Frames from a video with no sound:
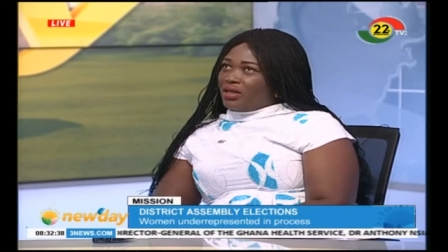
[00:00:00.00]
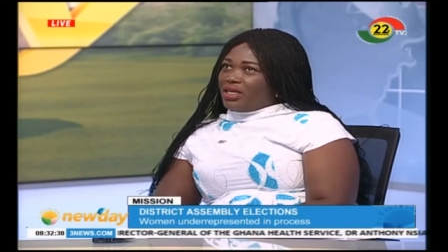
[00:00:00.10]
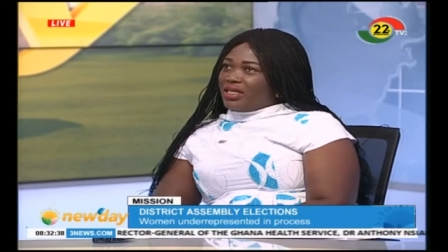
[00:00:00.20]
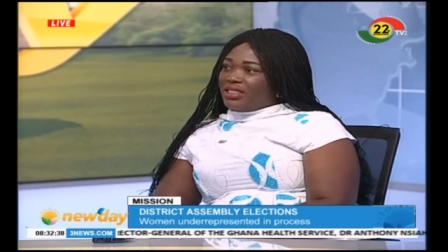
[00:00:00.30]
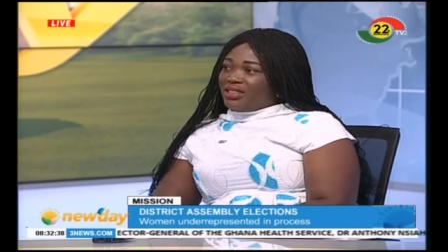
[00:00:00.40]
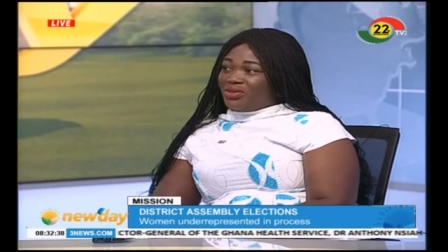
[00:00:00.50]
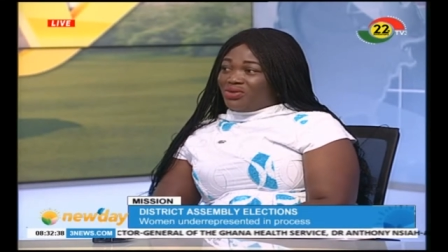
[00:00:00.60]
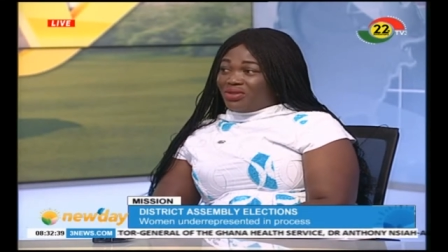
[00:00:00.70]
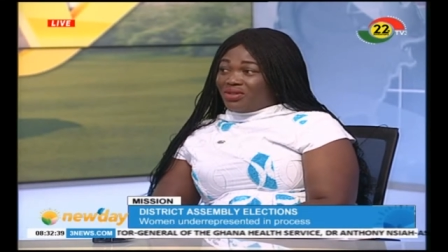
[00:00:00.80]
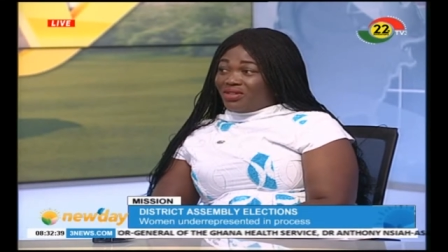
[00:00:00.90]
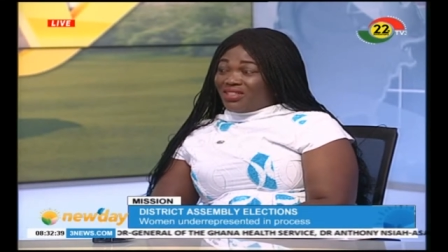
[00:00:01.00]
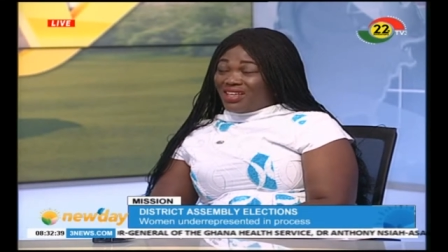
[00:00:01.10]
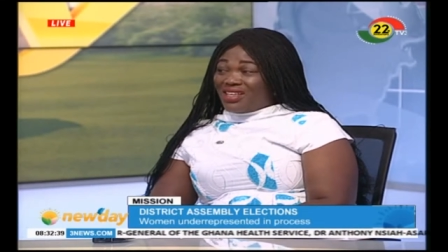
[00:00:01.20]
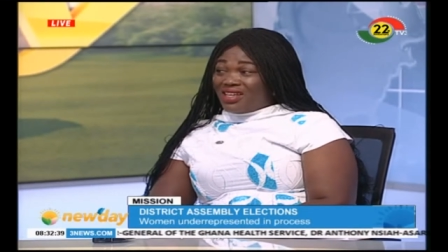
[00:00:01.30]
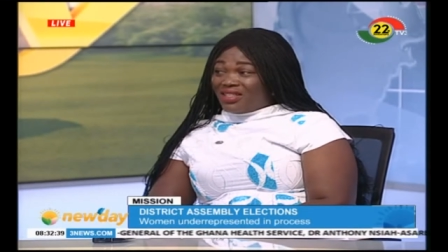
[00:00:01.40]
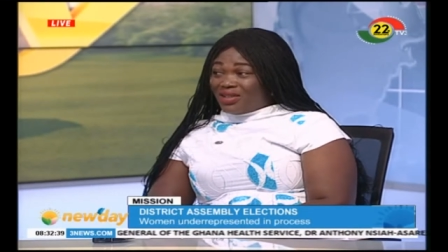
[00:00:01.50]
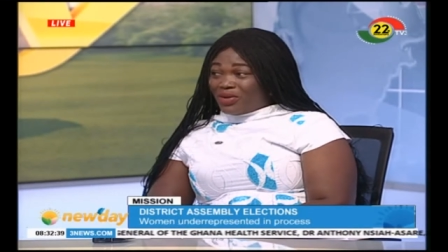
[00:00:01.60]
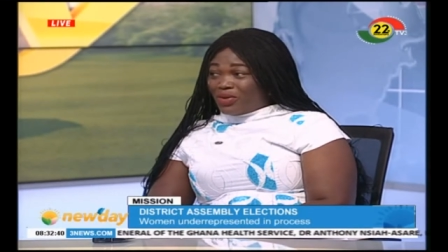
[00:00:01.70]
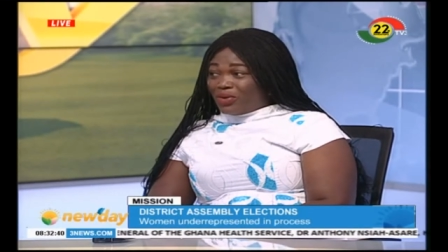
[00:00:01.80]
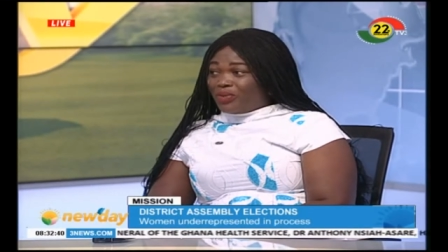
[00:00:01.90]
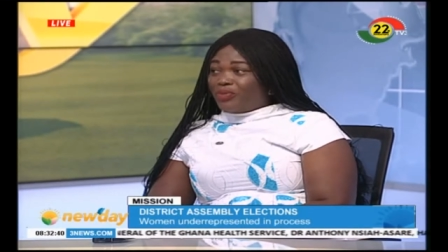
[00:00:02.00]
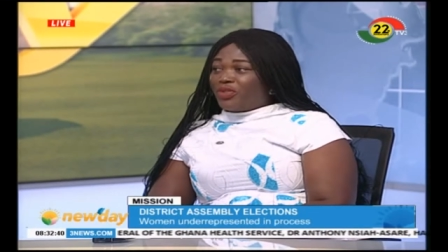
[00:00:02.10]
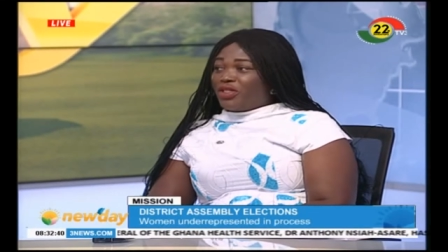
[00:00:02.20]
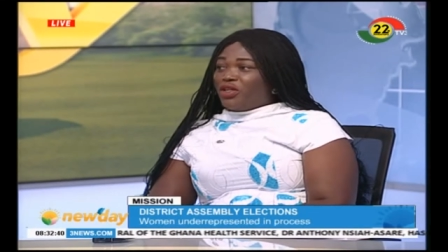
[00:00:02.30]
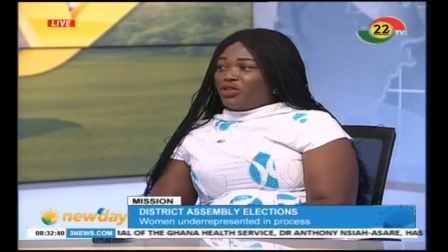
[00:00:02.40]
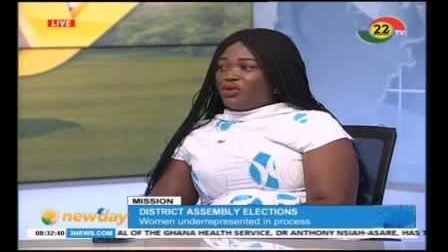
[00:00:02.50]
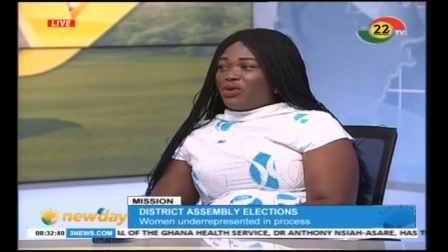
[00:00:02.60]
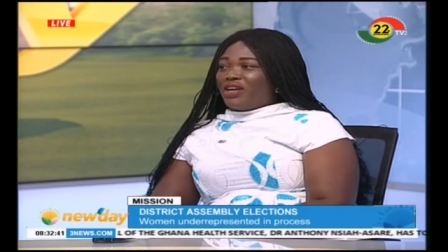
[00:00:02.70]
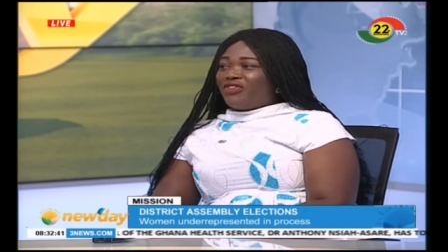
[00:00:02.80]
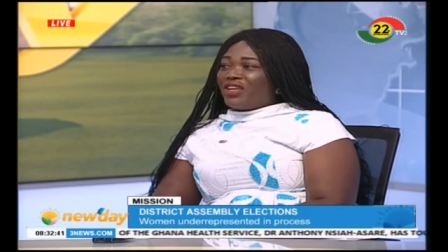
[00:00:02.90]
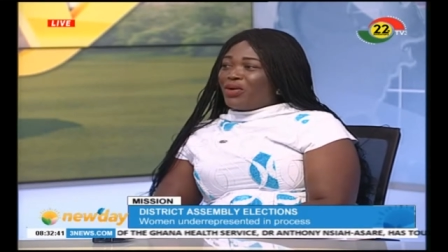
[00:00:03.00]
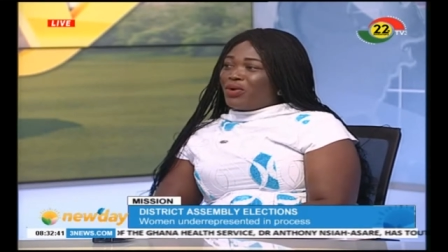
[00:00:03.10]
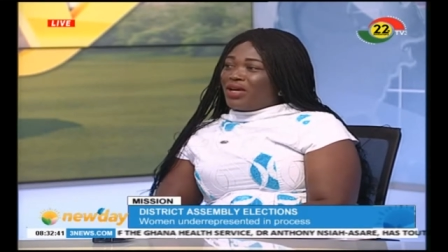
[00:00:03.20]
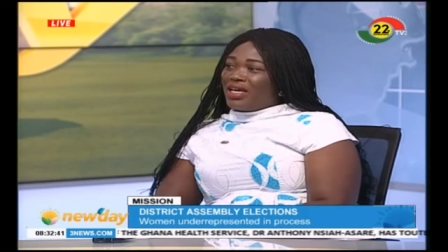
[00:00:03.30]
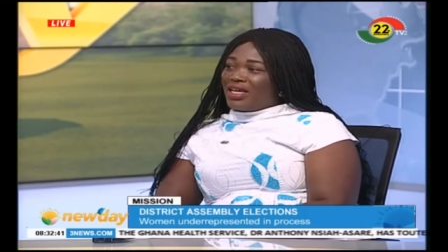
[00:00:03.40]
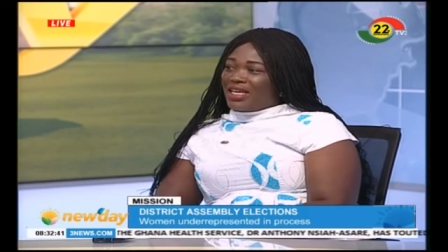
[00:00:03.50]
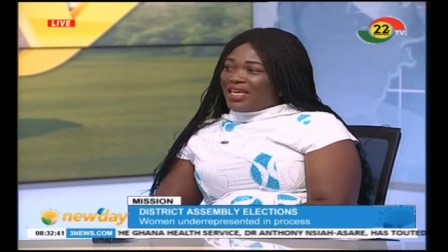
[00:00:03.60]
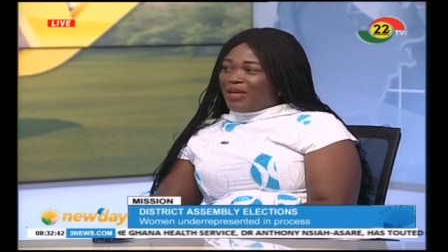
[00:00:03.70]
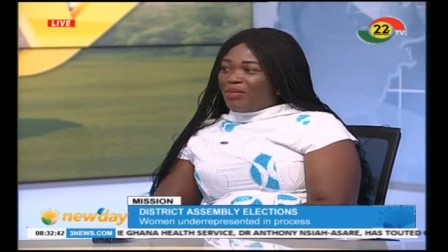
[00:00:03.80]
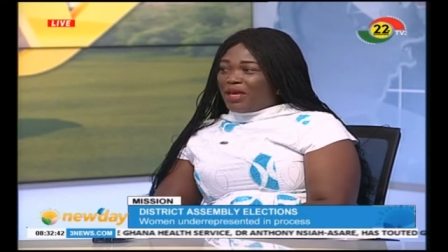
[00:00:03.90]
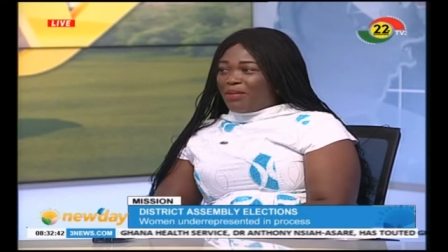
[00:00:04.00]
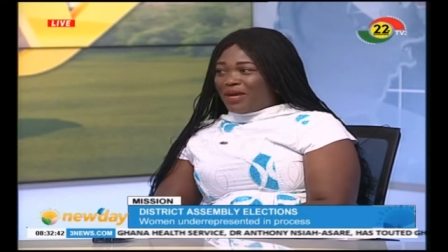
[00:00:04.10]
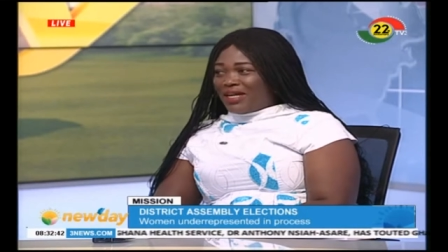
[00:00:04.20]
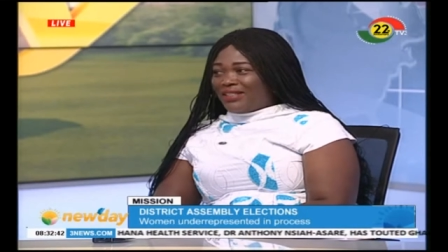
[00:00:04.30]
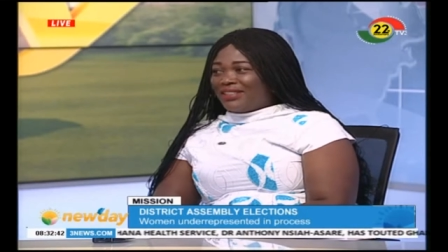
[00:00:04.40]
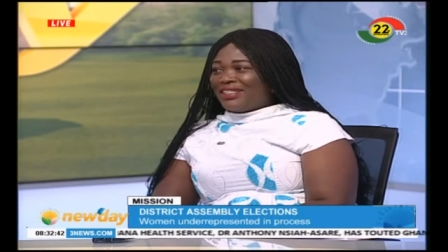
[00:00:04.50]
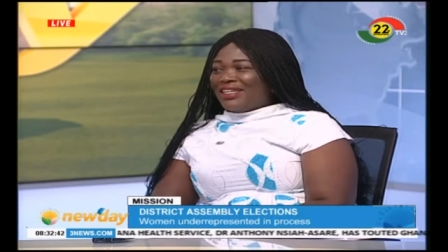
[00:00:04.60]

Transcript: eight to ten years oh, ago. Oh, okay, that's a long so time. So after her came a man.